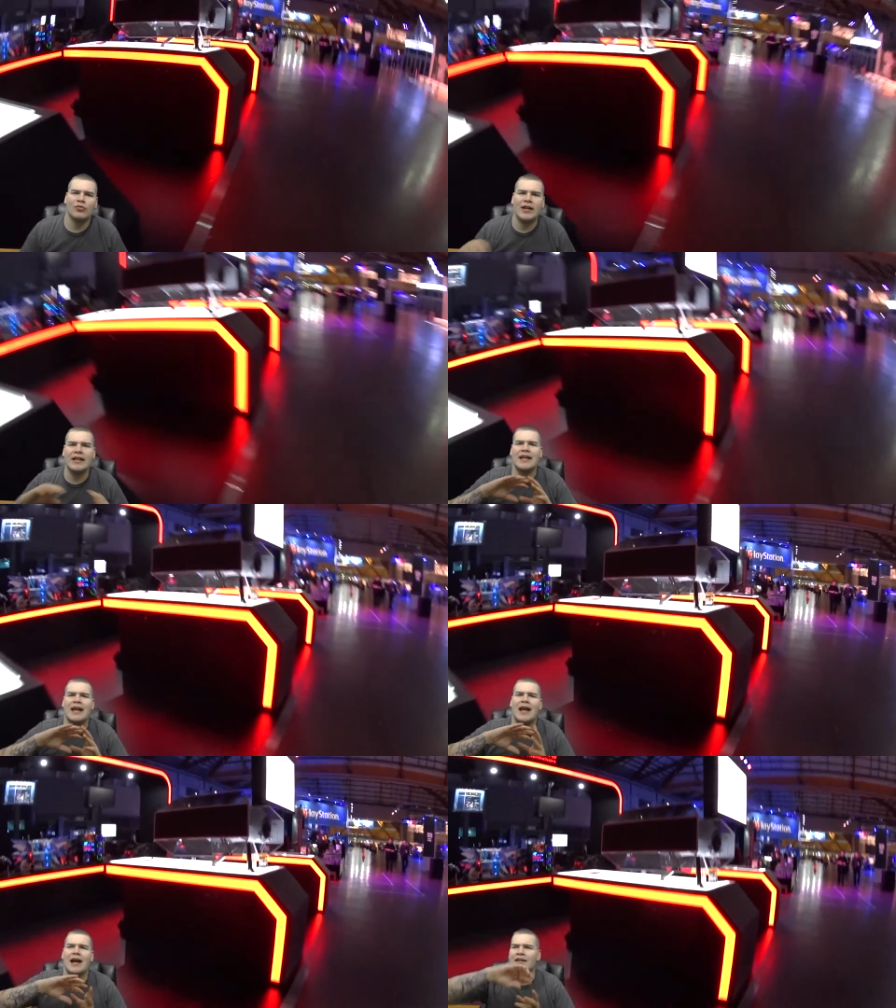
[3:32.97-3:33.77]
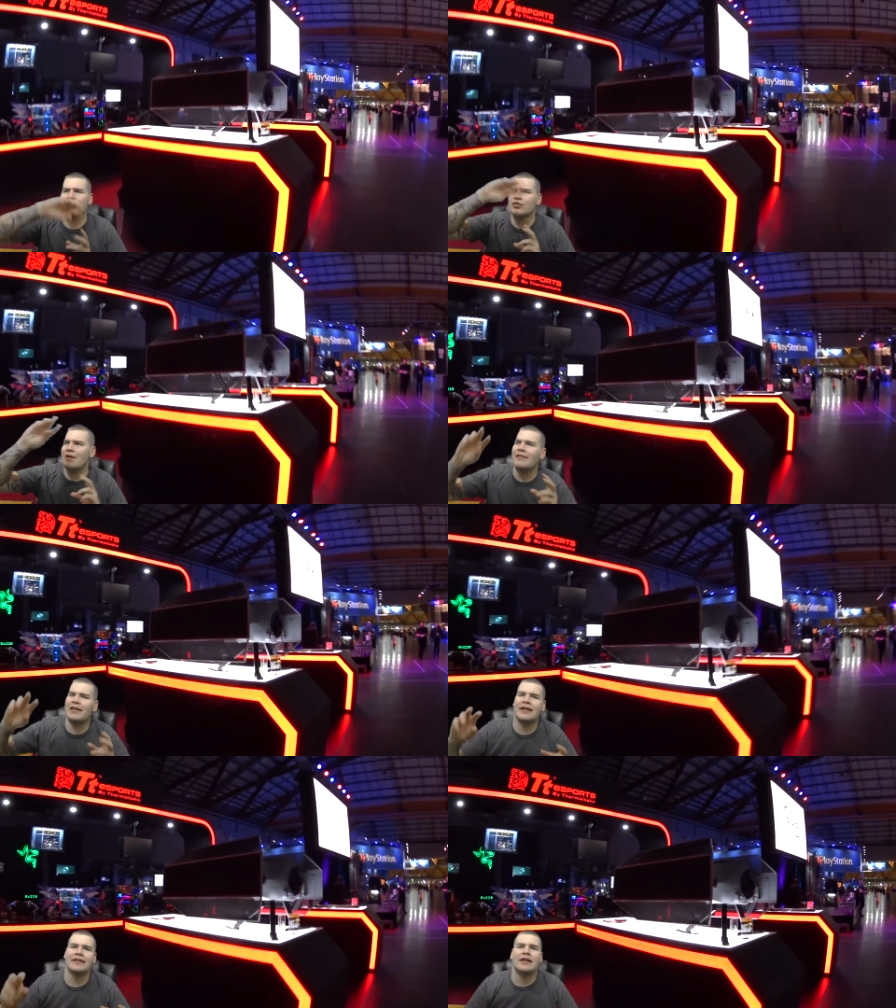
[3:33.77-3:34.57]
really uh,
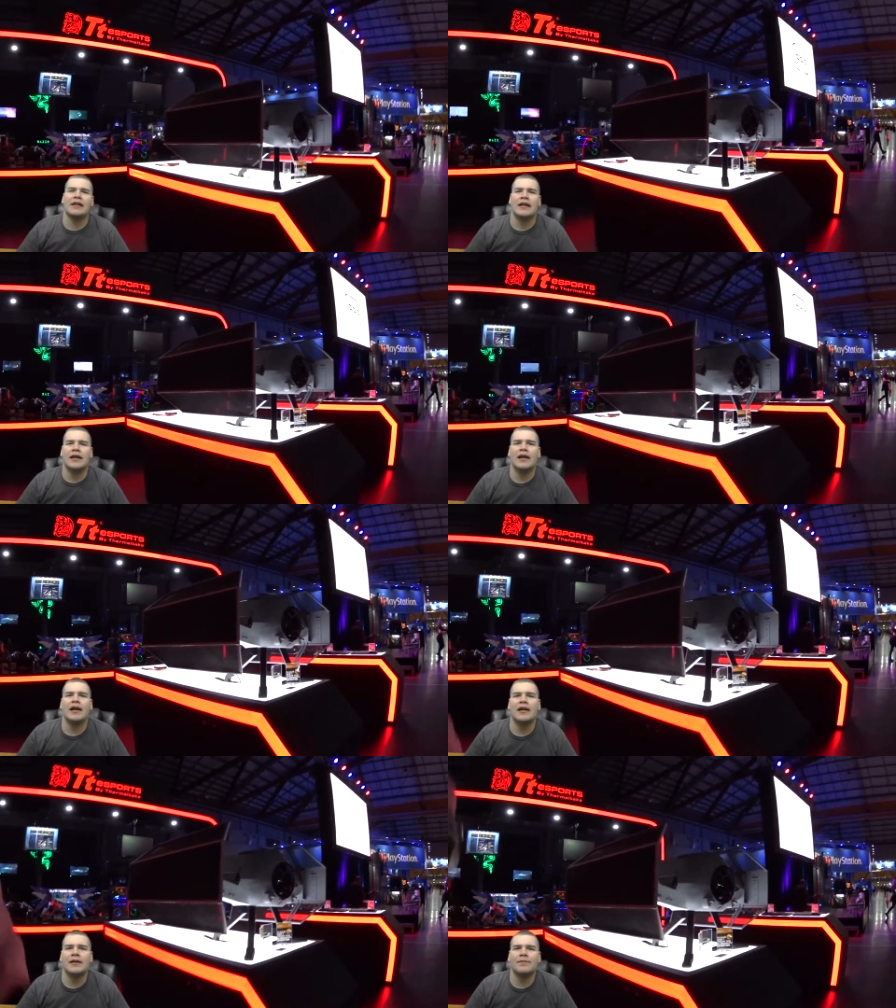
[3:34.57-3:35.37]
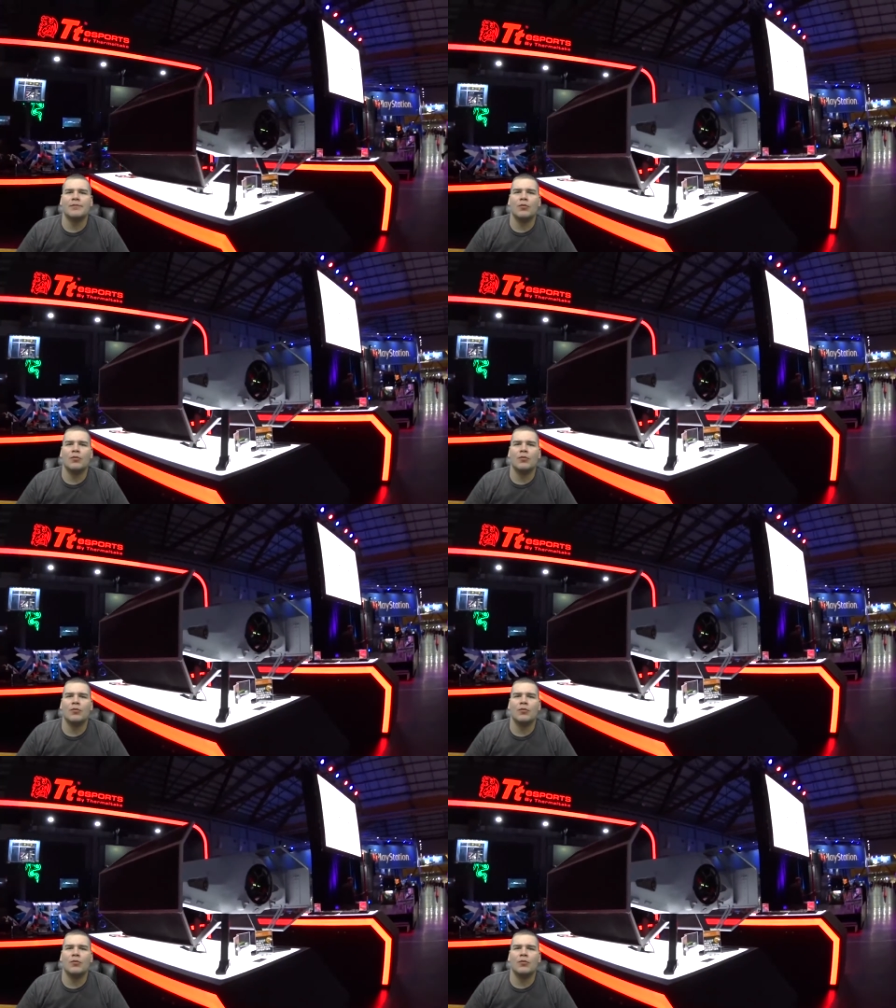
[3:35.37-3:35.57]
extravagant uh,